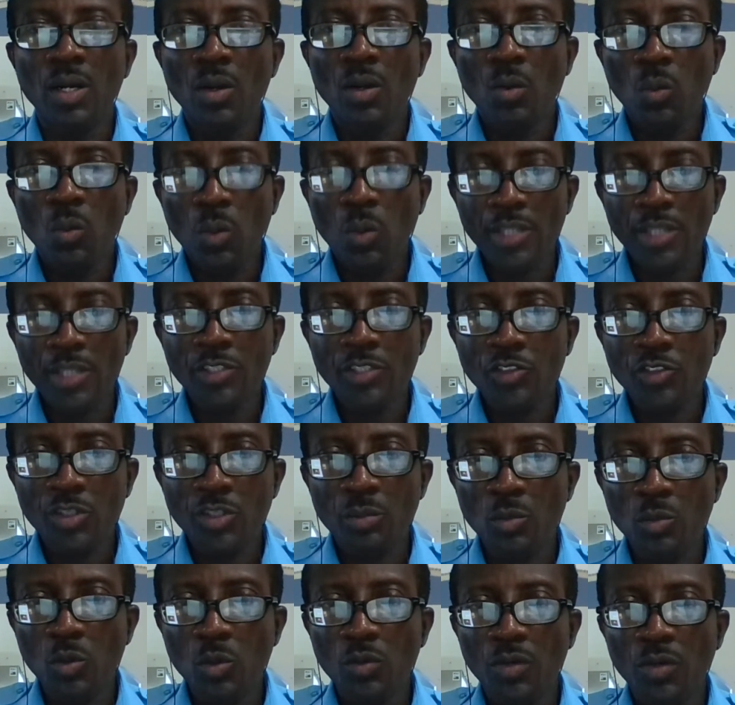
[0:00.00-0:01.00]
waste
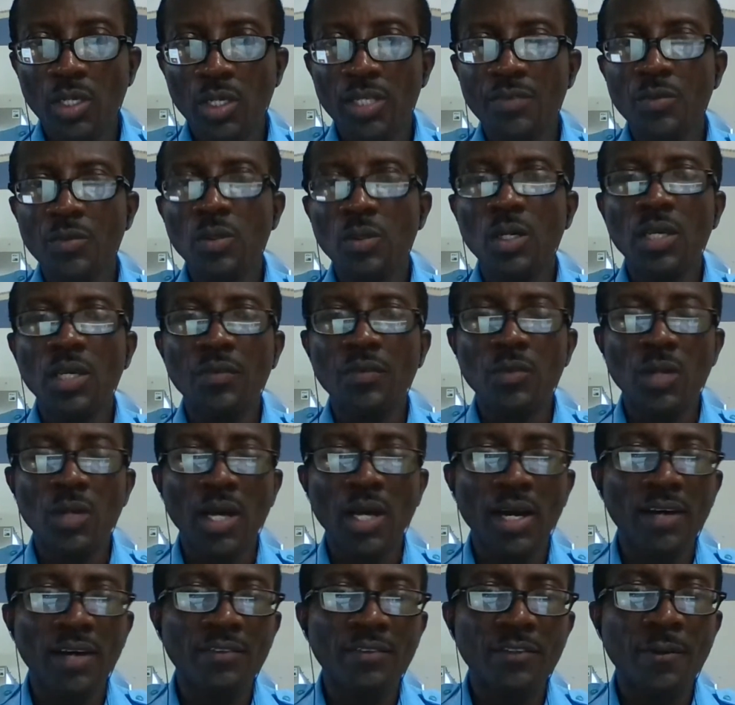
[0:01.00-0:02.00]
removal, if you
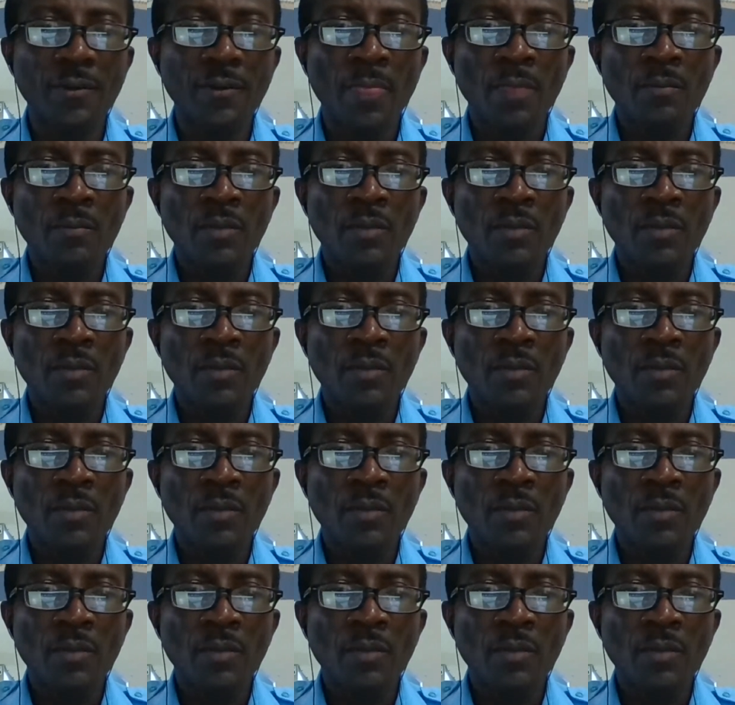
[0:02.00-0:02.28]
have